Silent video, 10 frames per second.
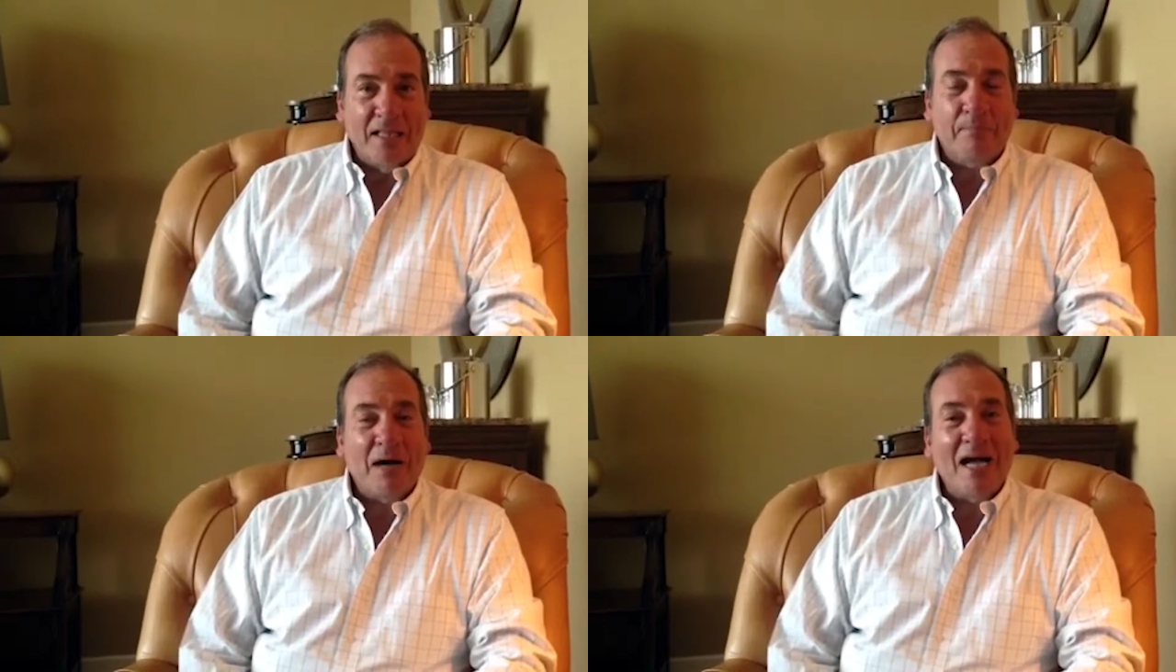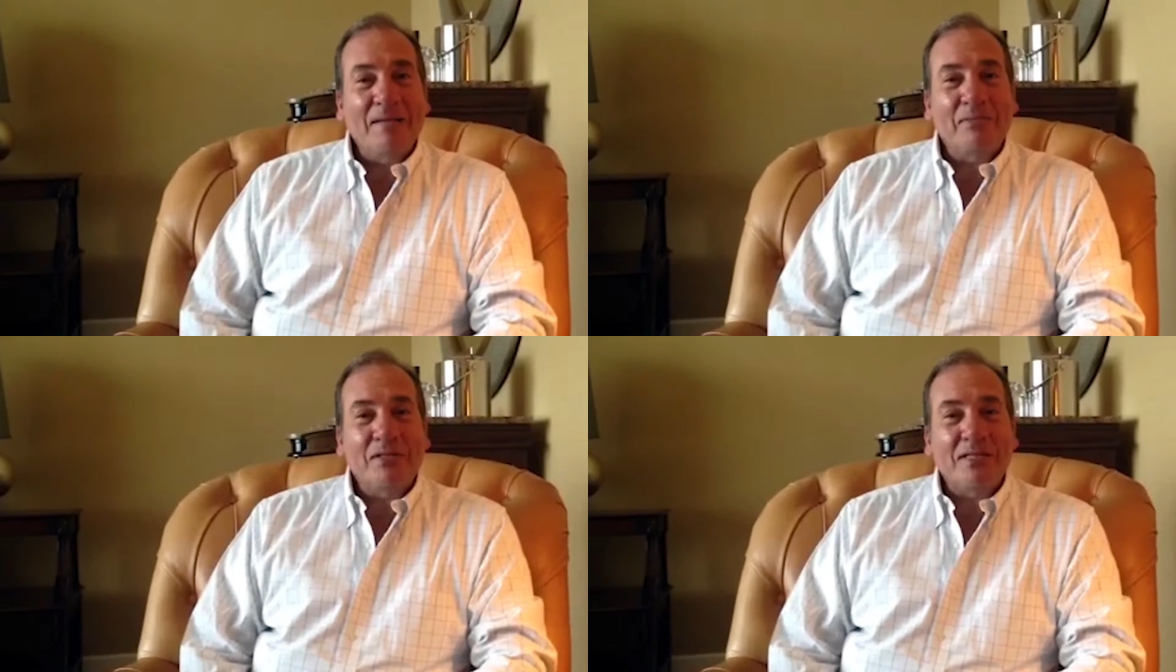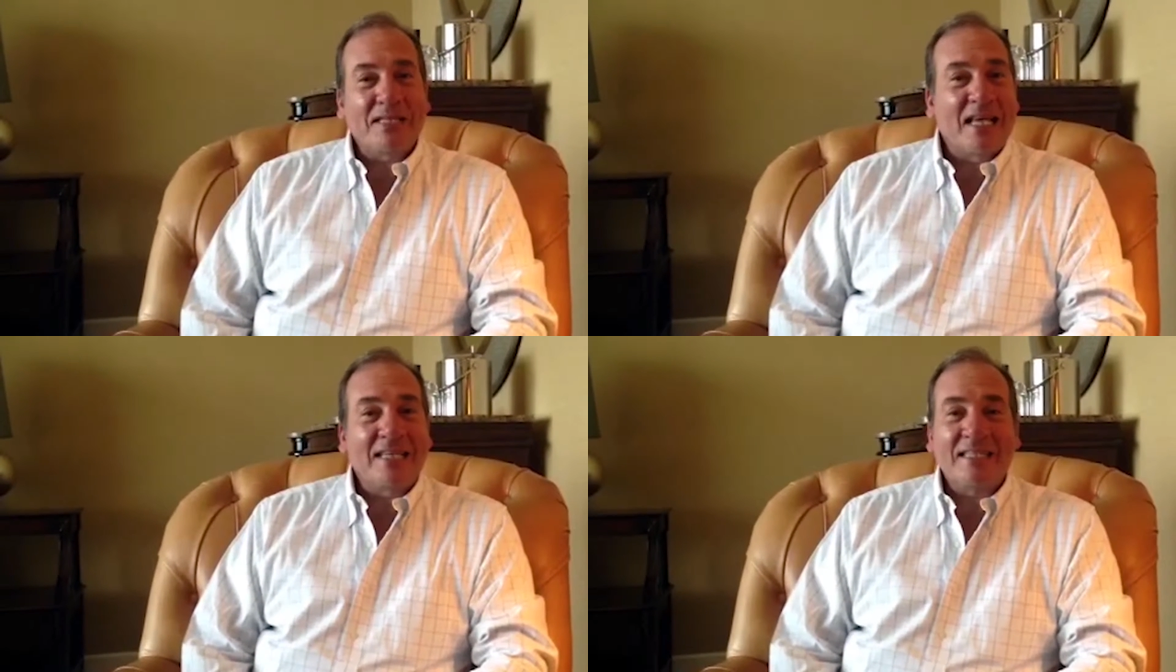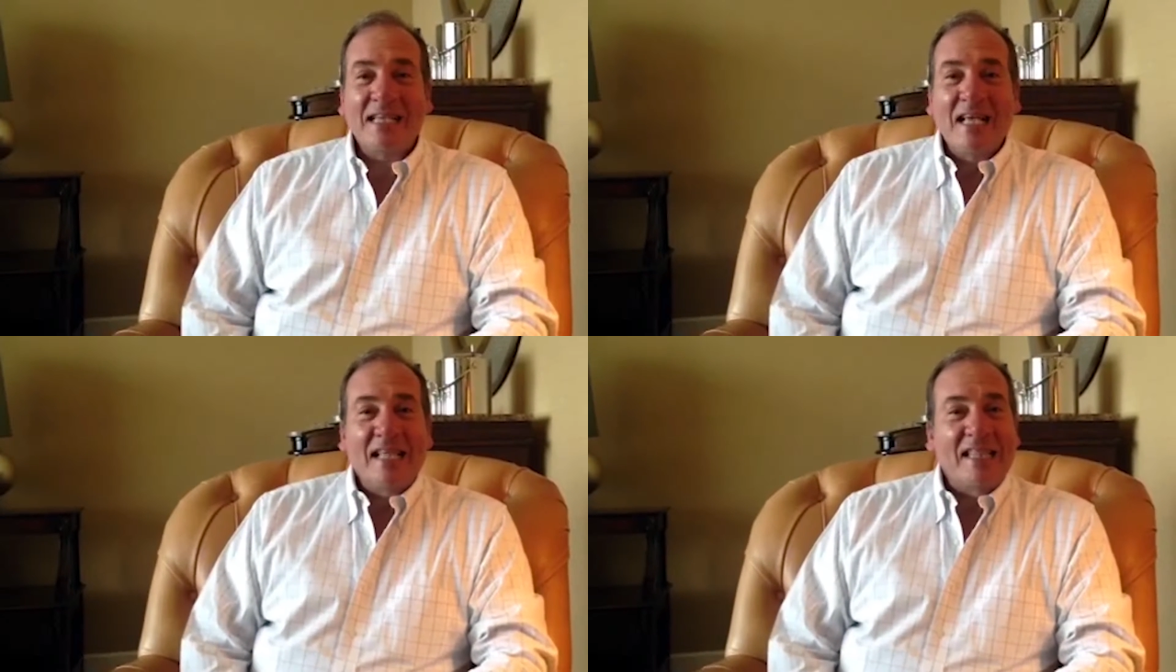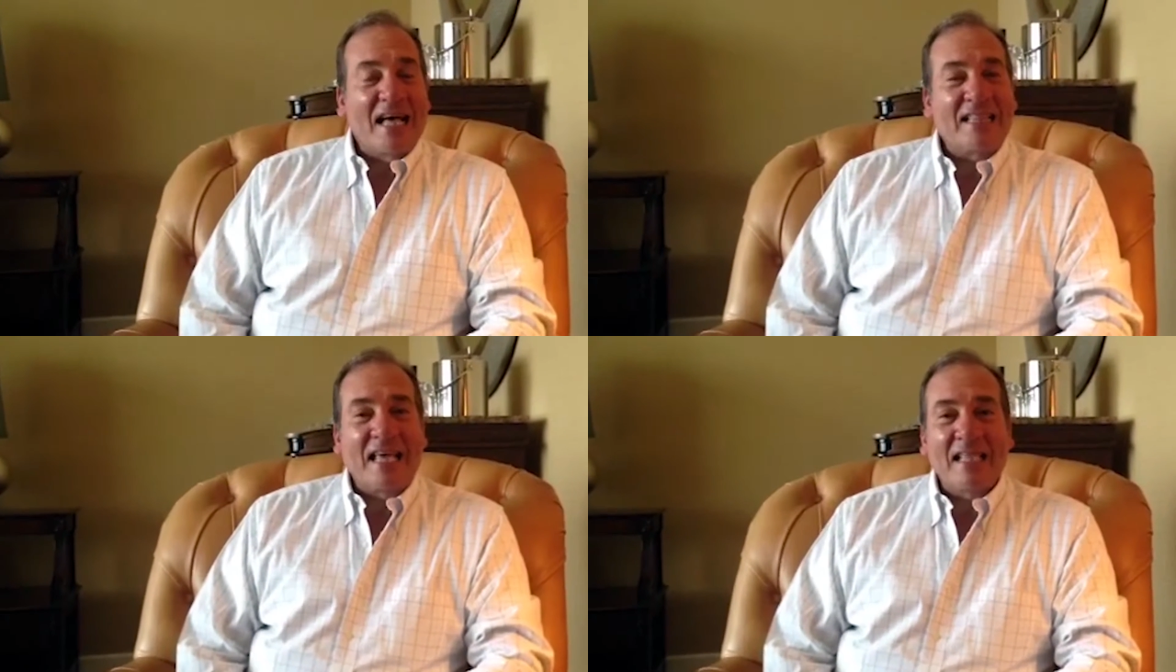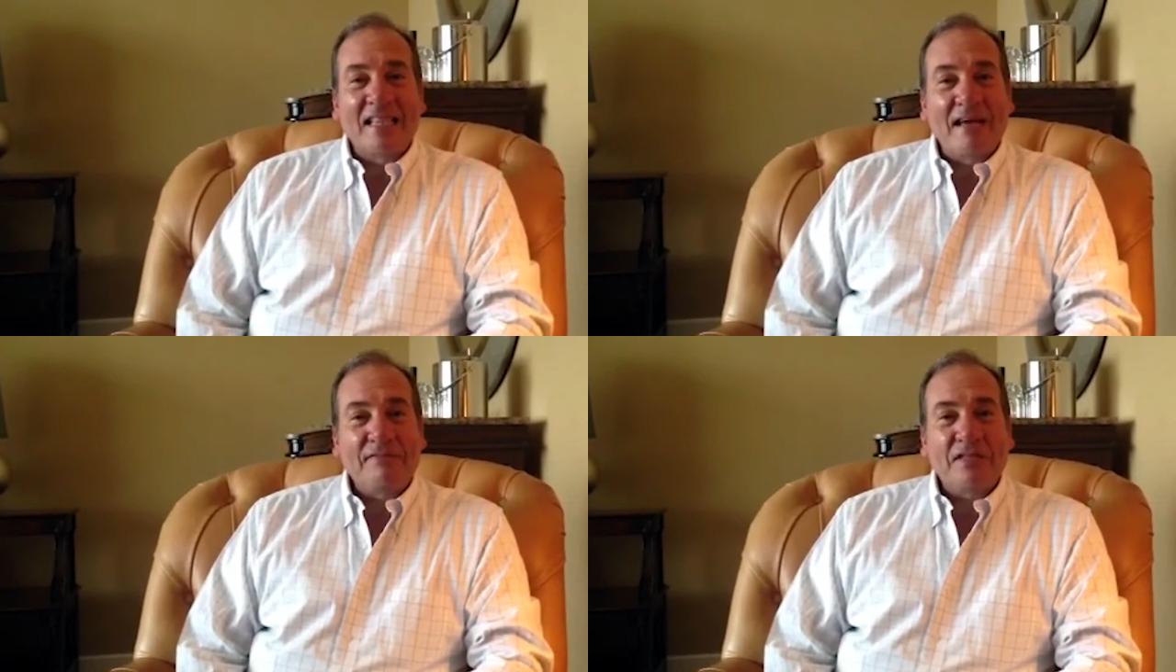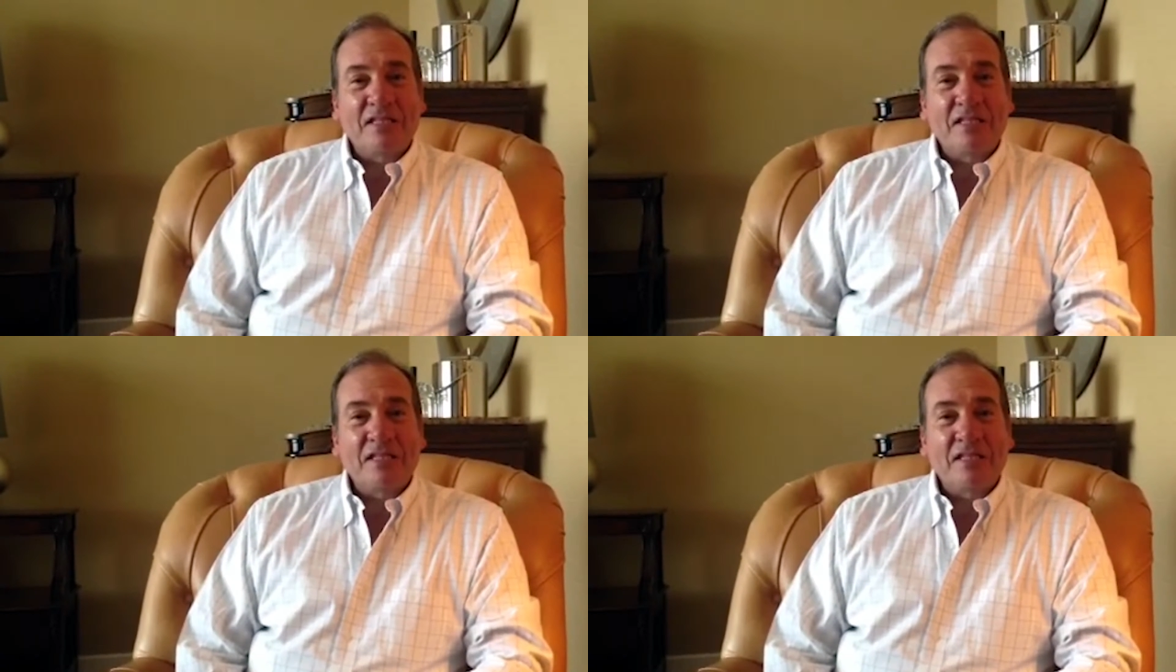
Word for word: The Bible says that they left